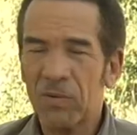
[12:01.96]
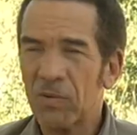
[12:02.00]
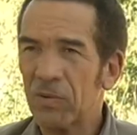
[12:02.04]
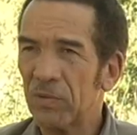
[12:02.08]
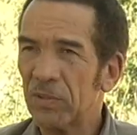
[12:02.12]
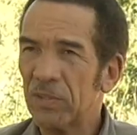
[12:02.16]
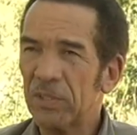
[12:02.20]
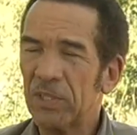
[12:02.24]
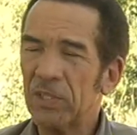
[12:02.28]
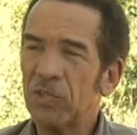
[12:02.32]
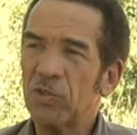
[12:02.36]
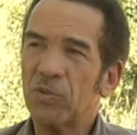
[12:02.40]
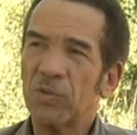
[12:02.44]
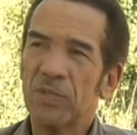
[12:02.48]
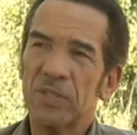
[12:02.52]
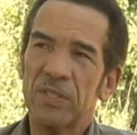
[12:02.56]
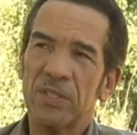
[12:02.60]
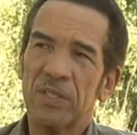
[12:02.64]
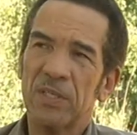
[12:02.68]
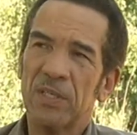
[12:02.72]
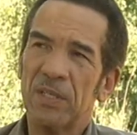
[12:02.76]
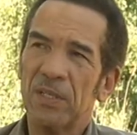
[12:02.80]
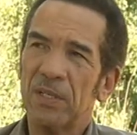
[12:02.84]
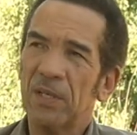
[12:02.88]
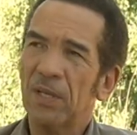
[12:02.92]

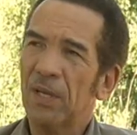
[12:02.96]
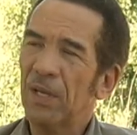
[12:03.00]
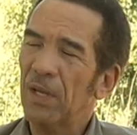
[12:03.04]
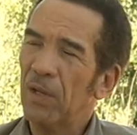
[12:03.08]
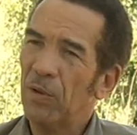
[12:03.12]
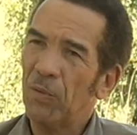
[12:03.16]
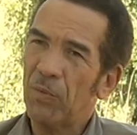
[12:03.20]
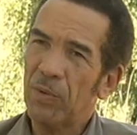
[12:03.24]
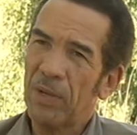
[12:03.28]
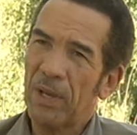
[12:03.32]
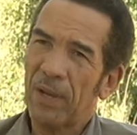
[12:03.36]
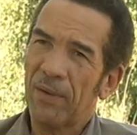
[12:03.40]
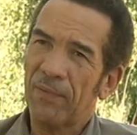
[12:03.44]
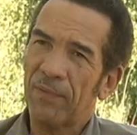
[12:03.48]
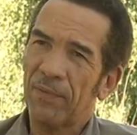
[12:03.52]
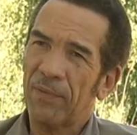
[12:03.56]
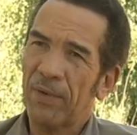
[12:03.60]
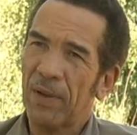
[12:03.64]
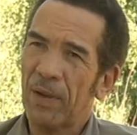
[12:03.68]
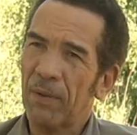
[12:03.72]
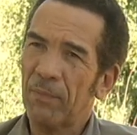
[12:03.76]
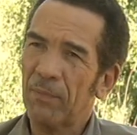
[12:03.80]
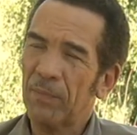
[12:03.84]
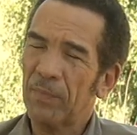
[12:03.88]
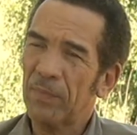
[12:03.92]
constituency, we have
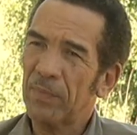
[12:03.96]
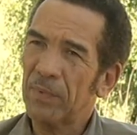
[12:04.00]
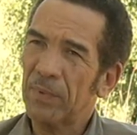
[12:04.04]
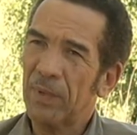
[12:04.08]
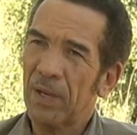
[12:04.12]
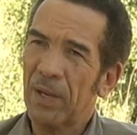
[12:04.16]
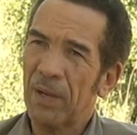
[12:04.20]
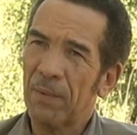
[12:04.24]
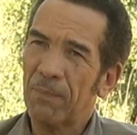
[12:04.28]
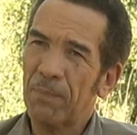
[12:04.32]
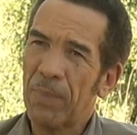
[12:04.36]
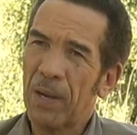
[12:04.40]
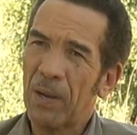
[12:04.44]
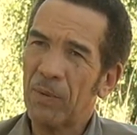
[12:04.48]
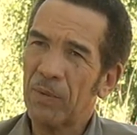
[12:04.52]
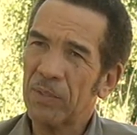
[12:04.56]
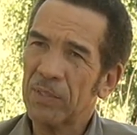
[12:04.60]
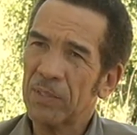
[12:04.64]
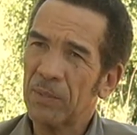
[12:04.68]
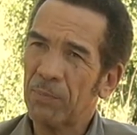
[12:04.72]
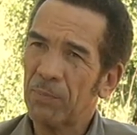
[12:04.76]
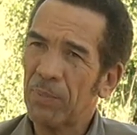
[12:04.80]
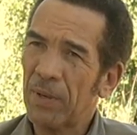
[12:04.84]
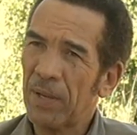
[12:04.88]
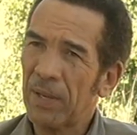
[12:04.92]
um, power
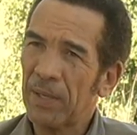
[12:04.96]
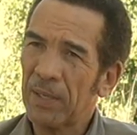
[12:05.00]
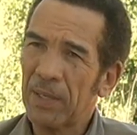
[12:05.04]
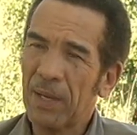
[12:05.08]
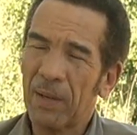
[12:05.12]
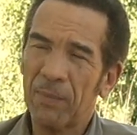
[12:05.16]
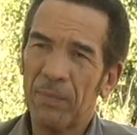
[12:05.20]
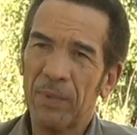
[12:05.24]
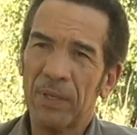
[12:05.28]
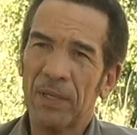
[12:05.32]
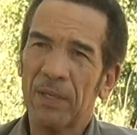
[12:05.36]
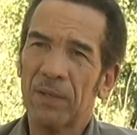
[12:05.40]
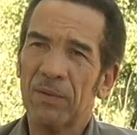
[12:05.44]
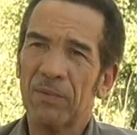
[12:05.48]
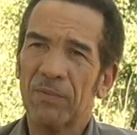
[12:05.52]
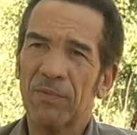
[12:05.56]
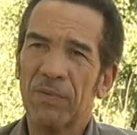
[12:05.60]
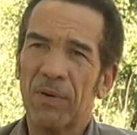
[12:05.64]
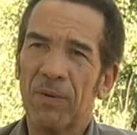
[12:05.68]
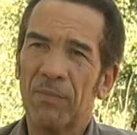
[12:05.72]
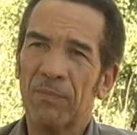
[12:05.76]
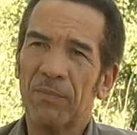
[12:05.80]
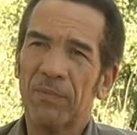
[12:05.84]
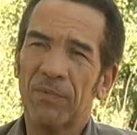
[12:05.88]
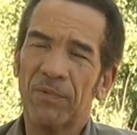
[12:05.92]
supply coming in
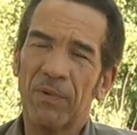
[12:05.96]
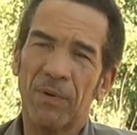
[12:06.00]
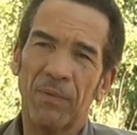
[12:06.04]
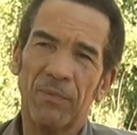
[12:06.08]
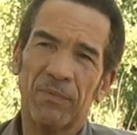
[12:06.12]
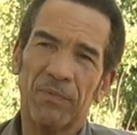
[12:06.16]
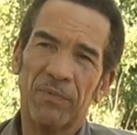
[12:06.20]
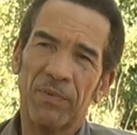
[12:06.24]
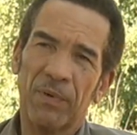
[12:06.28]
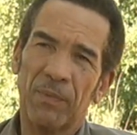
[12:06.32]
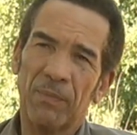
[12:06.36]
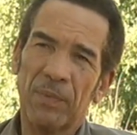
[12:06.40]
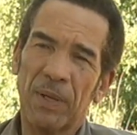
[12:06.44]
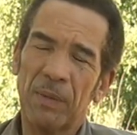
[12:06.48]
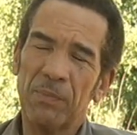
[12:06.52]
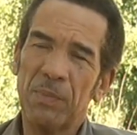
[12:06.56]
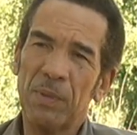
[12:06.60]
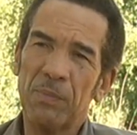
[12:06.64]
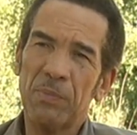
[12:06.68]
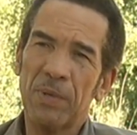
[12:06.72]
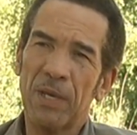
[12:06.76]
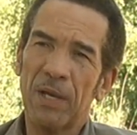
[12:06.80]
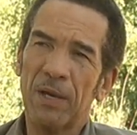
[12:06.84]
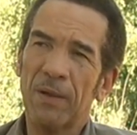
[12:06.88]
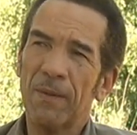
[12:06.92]
from, from, from
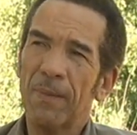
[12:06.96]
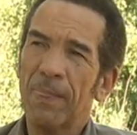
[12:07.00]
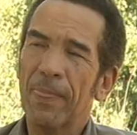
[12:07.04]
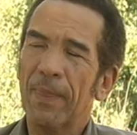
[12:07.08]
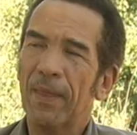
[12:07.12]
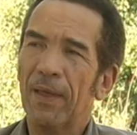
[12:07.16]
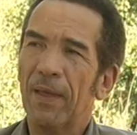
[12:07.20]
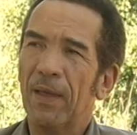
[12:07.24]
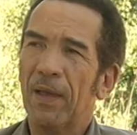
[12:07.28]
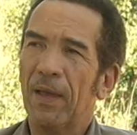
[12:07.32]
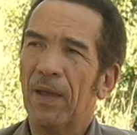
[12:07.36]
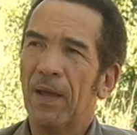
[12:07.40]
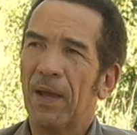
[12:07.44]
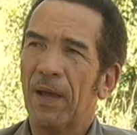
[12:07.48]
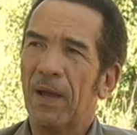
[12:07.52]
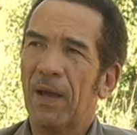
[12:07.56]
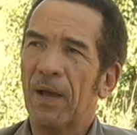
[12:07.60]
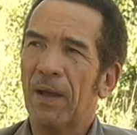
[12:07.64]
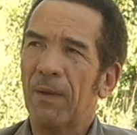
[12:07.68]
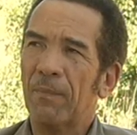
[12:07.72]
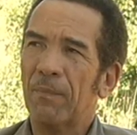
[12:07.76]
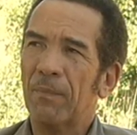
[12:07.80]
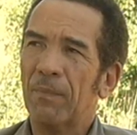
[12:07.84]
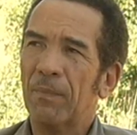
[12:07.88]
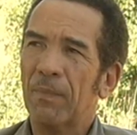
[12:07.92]
Namibia.
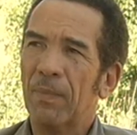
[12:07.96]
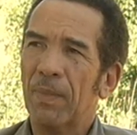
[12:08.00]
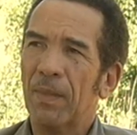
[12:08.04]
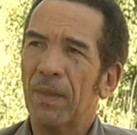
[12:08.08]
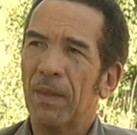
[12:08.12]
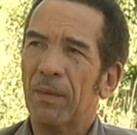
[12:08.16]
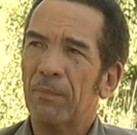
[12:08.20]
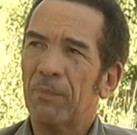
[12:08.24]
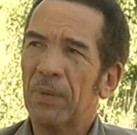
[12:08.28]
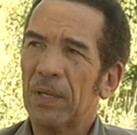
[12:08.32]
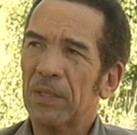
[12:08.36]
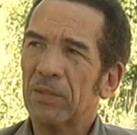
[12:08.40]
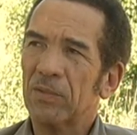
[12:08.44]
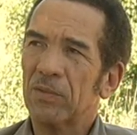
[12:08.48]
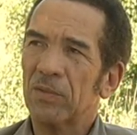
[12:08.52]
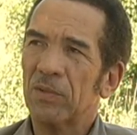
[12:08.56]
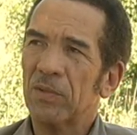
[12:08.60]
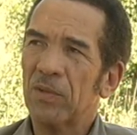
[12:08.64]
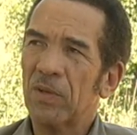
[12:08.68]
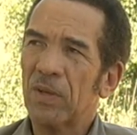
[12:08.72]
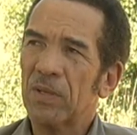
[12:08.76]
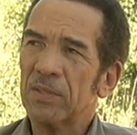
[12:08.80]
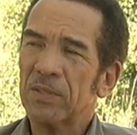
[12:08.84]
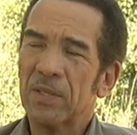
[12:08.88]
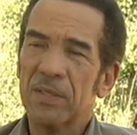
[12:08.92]
Um, but, you
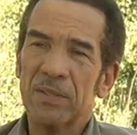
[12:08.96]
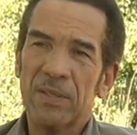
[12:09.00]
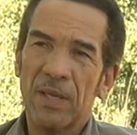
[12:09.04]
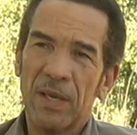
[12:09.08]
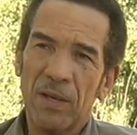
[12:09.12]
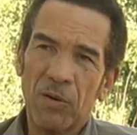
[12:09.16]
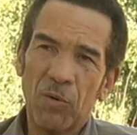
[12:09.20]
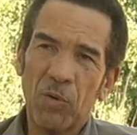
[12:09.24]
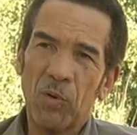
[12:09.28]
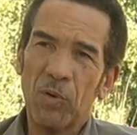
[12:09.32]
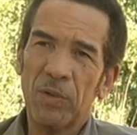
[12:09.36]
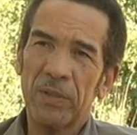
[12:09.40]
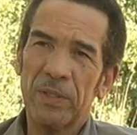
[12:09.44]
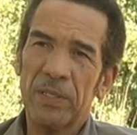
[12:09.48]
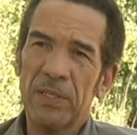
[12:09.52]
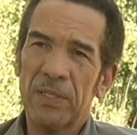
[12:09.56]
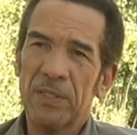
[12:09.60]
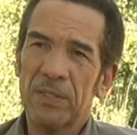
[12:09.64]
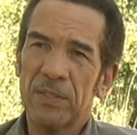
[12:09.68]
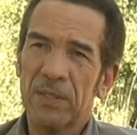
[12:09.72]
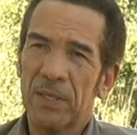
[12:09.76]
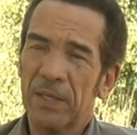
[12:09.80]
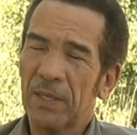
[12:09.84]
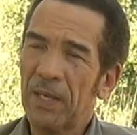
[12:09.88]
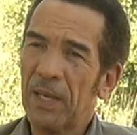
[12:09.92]
know, as I say, all
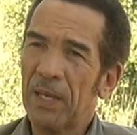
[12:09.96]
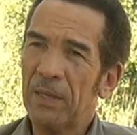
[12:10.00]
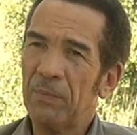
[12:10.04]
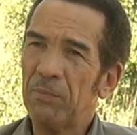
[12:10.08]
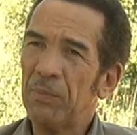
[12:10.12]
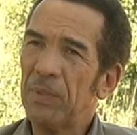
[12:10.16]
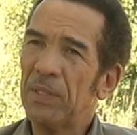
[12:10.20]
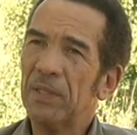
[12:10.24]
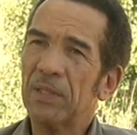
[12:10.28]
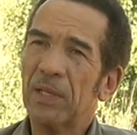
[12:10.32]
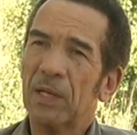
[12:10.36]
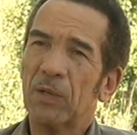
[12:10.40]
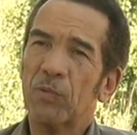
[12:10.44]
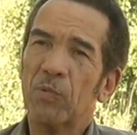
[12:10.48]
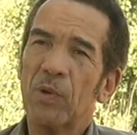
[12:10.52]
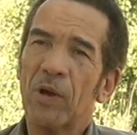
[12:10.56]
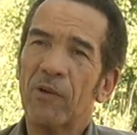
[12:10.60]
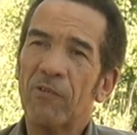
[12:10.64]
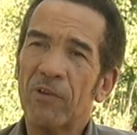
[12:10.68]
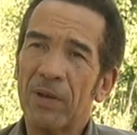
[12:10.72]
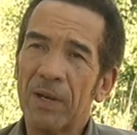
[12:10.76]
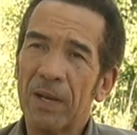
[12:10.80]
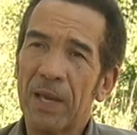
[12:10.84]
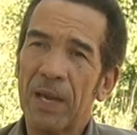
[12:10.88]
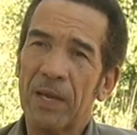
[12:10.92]
these, again, mean that we are
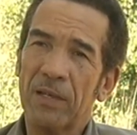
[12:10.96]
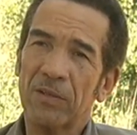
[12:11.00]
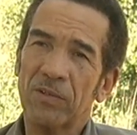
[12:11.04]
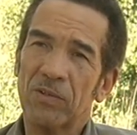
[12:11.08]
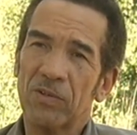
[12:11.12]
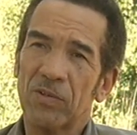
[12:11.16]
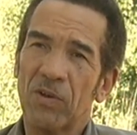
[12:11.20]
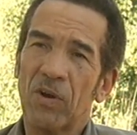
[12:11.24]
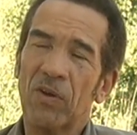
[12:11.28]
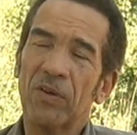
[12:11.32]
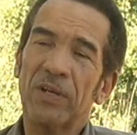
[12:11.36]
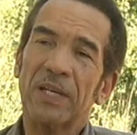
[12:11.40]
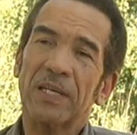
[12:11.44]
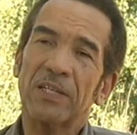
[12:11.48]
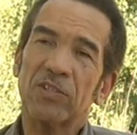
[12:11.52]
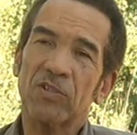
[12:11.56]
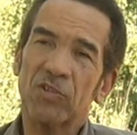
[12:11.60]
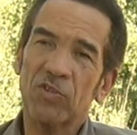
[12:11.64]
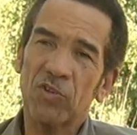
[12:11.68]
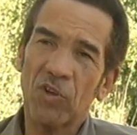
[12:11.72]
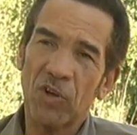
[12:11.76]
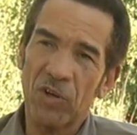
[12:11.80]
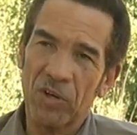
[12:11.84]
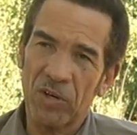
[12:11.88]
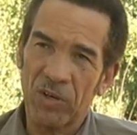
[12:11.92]
reliant on
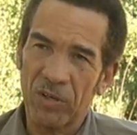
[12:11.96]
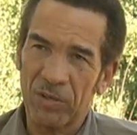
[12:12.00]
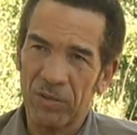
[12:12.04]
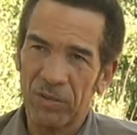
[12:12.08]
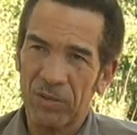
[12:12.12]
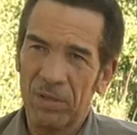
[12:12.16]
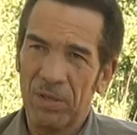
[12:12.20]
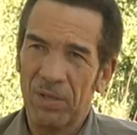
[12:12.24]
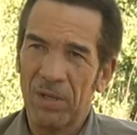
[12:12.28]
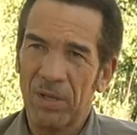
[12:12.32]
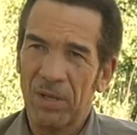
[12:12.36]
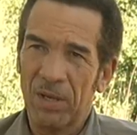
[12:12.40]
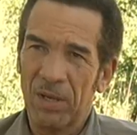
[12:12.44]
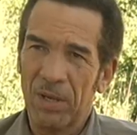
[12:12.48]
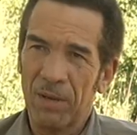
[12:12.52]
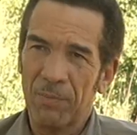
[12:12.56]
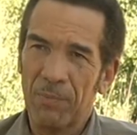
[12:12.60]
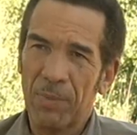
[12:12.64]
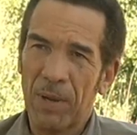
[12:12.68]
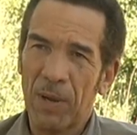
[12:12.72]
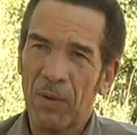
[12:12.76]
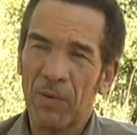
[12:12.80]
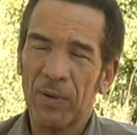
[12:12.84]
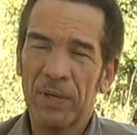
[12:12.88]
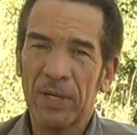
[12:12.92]
external uh,
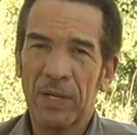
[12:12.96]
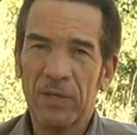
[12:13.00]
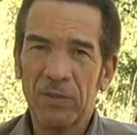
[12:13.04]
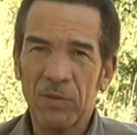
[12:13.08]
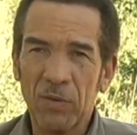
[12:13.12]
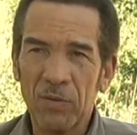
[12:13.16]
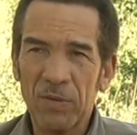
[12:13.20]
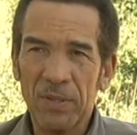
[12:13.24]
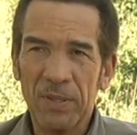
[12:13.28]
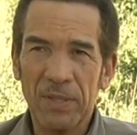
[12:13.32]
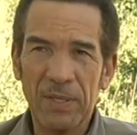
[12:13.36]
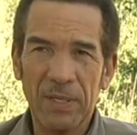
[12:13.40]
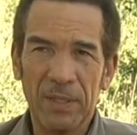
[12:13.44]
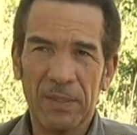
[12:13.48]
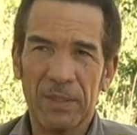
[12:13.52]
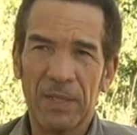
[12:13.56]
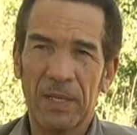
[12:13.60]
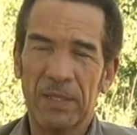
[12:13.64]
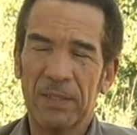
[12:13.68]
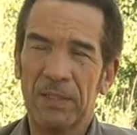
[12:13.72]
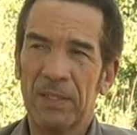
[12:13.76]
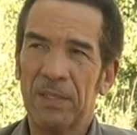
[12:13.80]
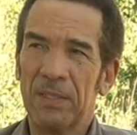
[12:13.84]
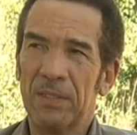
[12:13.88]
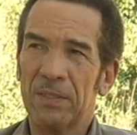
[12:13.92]
power. And I don't think
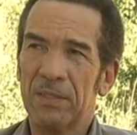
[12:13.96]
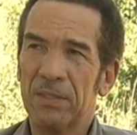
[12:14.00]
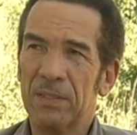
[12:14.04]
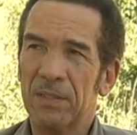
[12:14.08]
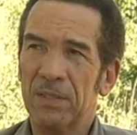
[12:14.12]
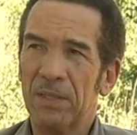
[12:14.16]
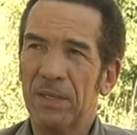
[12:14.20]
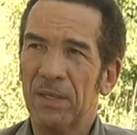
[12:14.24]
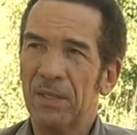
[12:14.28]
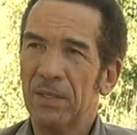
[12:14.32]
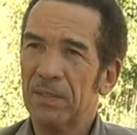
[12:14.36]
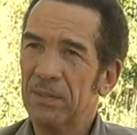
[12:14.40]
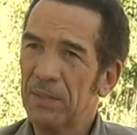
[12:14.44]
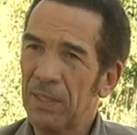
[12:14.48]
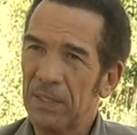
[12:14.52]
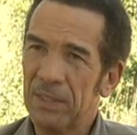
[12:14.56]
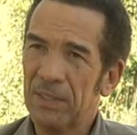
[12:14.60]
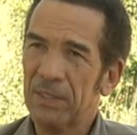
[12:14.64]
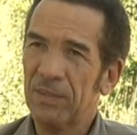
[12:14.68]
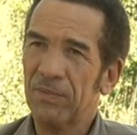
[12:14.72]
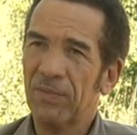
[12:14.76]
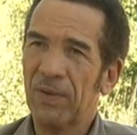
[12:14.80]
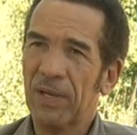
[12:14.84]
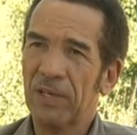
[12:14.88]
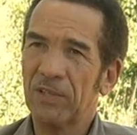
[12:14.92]
that is
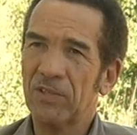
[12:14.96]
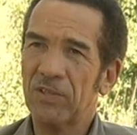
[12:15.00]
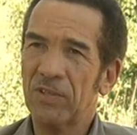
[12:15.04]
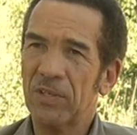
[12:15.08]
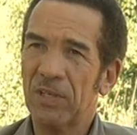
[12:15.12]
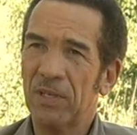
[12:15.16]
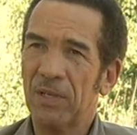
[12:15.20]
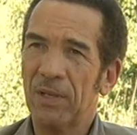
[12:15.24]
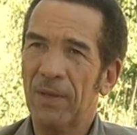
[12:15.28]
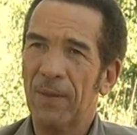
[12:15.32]
satisfactory